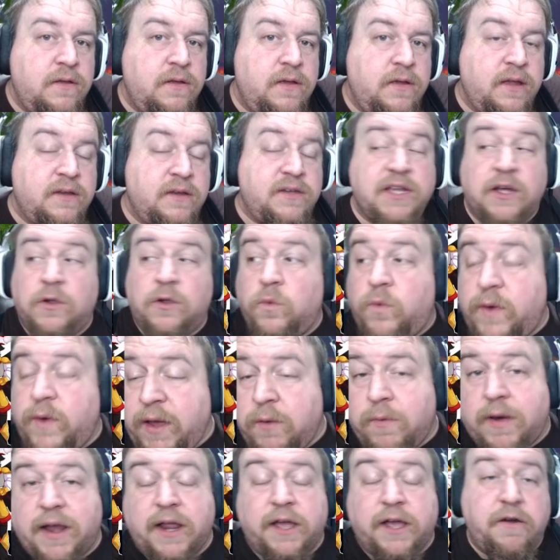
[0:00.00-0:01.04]
Until we
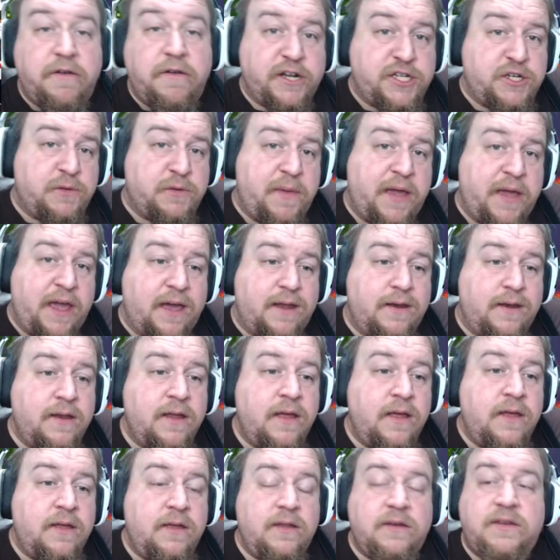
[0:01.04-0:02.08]
want to go to Japan.
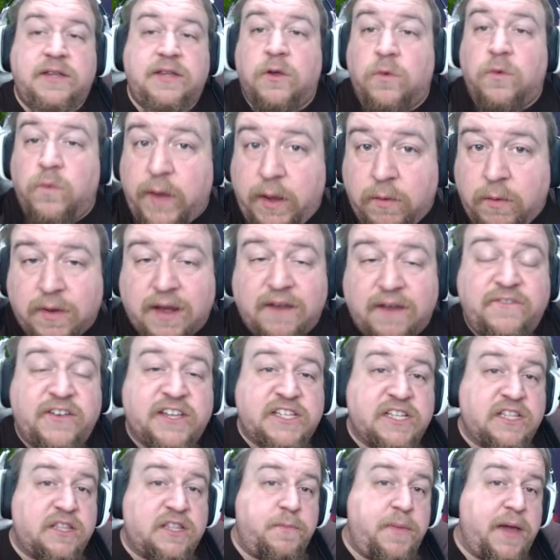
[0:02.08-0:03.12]
Until we want to
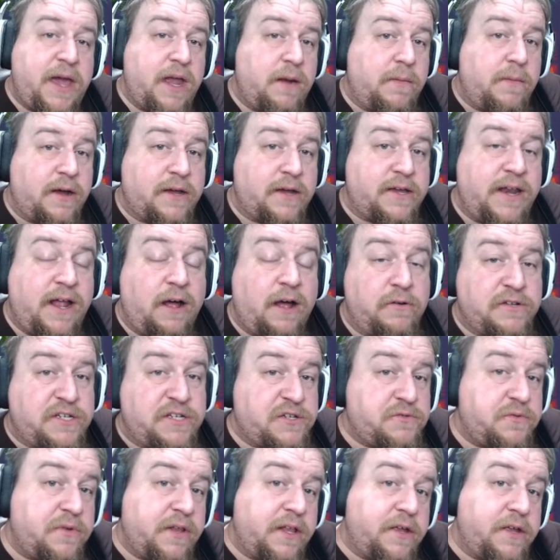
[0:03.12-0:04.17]
visit the Panama Canal, which
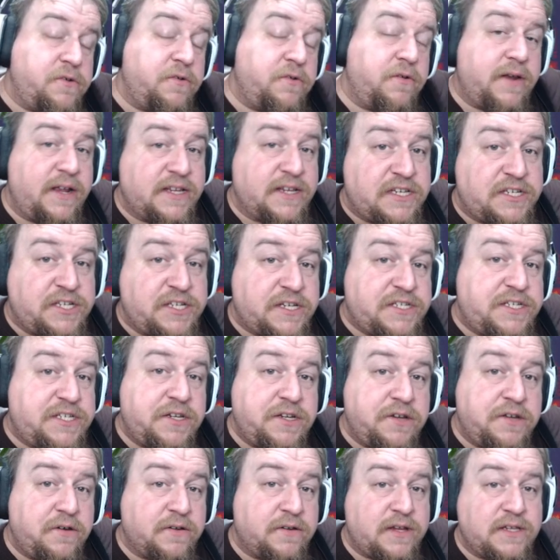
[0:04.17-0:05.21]
is really cool, and I suggest you
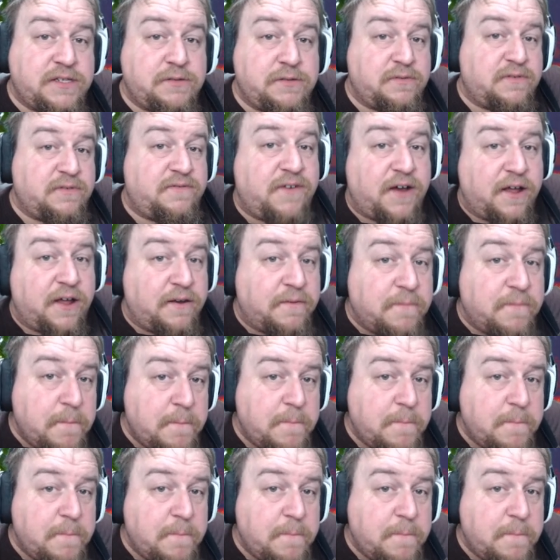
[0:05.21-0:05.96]
do it because it was fun.